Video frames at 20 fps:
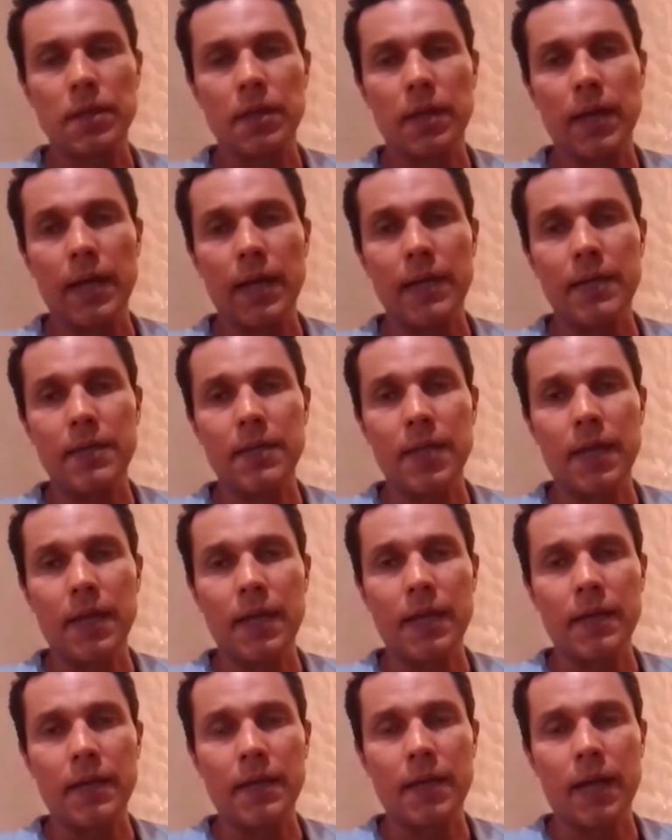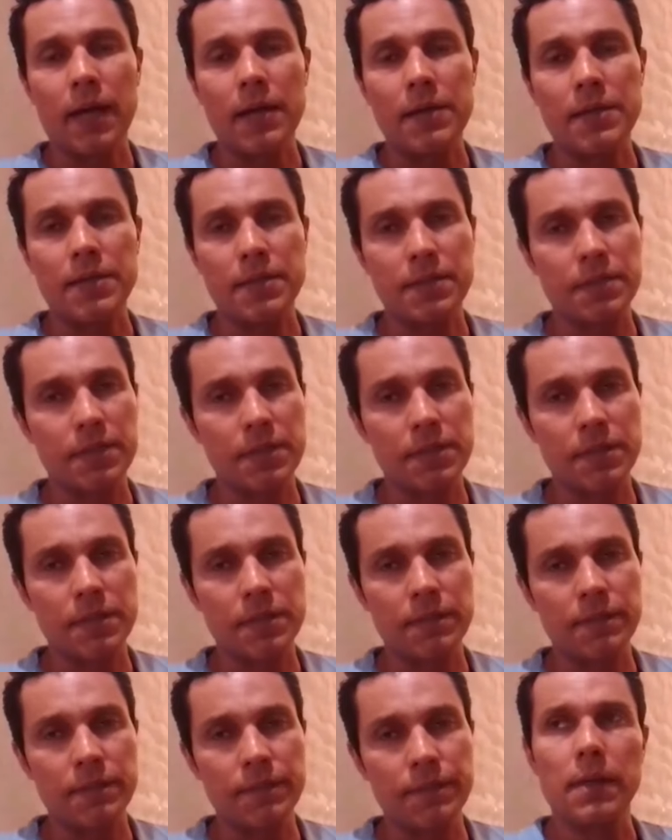anti-caste
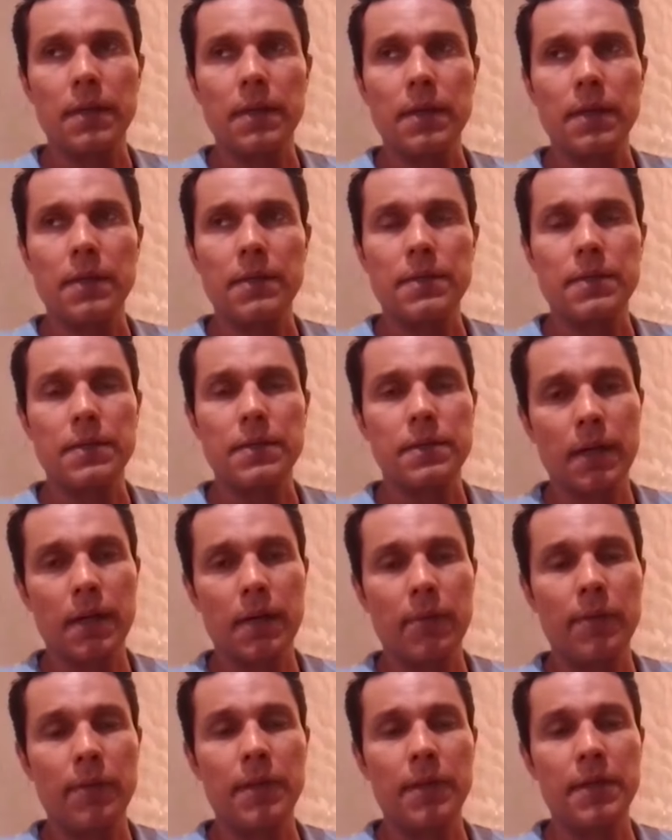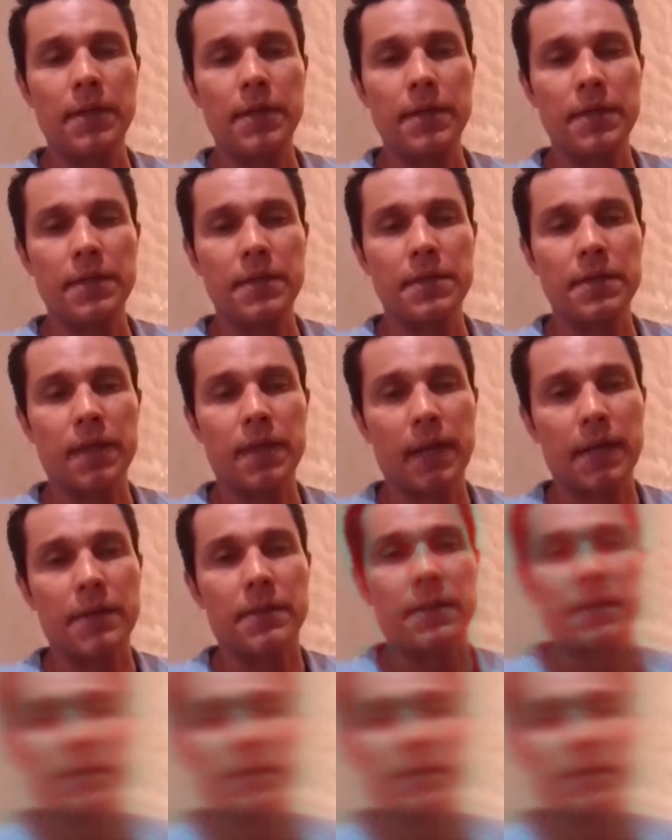system, his abilities as a writer.